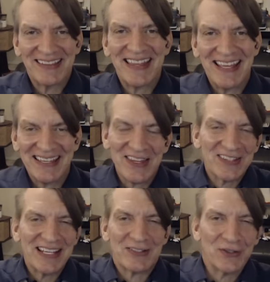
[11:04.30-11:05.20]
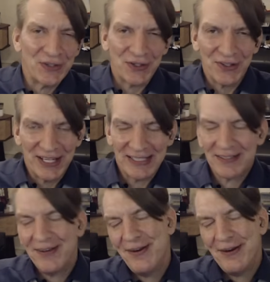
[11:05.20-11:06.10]
thing, and this gets a little like
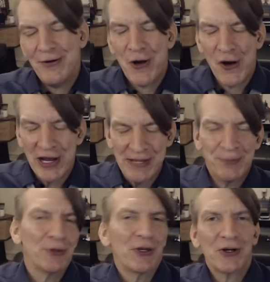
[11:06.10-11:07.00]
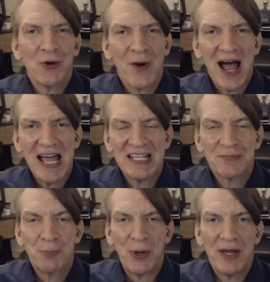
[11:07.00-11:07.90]
nerdy political wise,
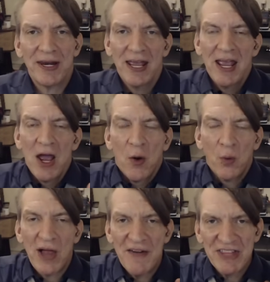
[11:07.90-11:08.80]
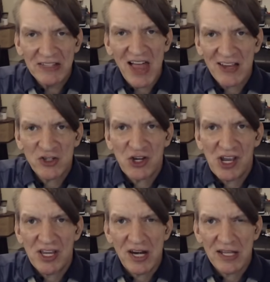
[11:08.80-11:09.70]
but we'll have the
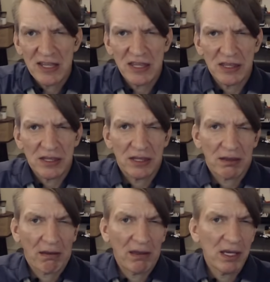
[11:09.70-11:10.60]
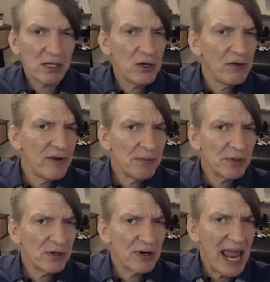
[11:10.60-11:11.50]
election, I think
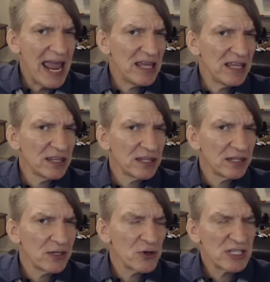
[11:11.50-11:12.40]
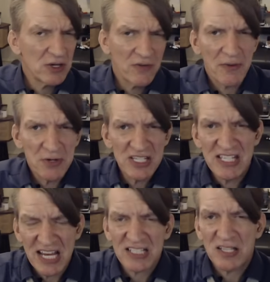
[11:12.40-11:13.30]
November 8th. Yes. Or is it November
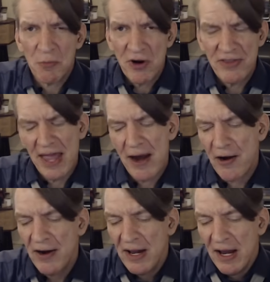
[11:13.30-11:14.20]
6th? Somewhere in there.